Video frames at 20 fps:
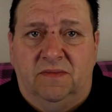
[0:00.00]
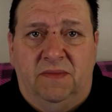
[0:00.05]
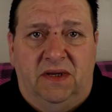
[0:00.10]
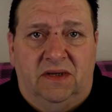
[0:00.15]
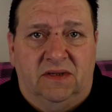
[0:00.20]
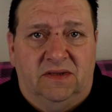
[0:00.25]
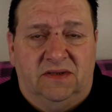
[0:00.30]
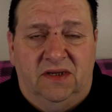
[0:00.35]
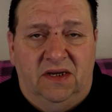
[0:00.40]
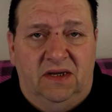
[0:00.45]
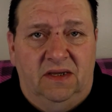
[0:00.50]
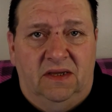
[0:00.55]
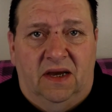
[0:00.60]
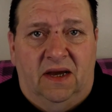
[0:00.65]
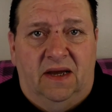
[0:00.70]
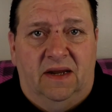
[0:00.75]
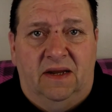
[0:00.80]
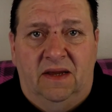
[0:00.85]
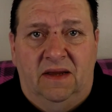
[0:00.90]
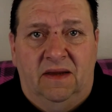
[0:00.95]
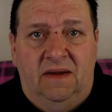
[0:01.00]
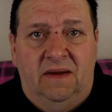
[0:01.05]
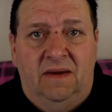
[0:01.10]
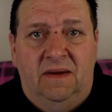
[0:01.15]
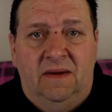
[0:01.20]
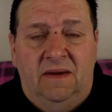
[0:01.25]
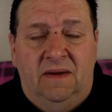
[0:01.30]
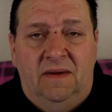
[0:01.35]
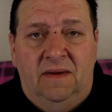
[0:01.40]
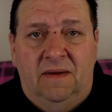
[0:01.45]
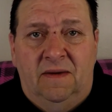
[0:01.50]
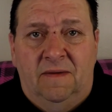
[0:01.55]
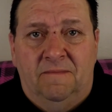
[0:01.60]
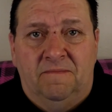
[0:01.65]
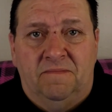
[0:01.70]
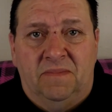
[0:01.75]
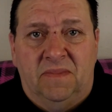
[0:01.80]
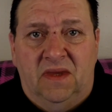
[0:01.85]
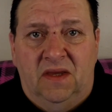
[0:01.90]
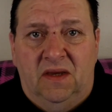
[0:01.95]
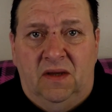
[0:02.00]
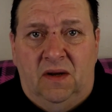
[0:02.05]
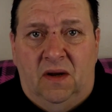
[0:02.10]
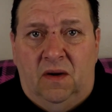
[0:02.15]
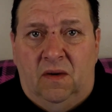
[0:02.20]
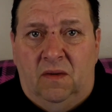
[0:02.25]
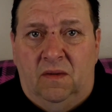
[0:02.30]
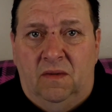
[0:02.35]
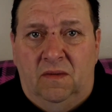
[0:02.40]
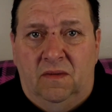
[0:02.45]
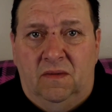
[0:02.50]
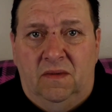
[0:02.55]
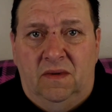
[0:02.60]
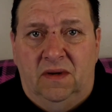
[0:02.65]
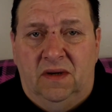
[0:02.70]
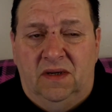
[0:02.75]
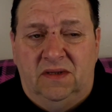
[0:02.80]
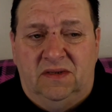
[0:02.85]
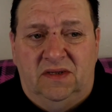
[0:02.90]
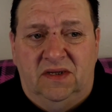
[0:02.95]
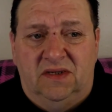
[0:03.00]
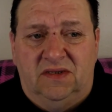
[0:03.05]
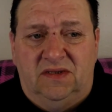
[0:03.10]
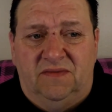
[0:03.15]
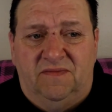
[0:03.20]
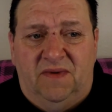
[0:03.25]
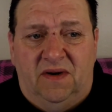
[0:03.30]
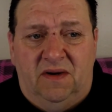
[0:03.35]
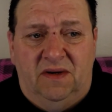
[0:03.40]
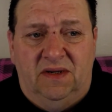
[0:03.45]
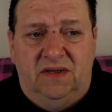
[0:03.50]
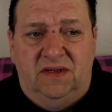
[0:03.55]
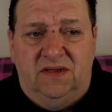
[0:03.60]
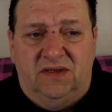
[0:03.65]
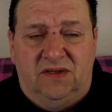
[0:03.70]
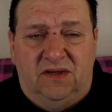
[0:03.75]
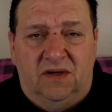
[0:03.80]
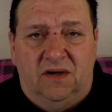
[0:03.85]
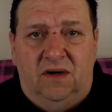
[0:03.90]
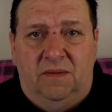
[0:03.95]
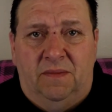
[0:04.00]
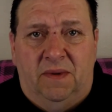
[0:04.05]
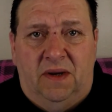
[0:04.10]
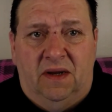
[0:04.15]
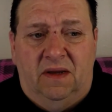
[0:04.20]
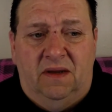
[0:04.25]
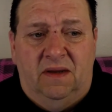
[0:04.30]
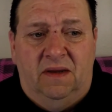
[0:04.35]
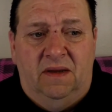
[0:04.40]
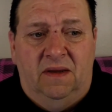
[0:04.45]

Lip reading: me to see that. You know, it's just very disturbing.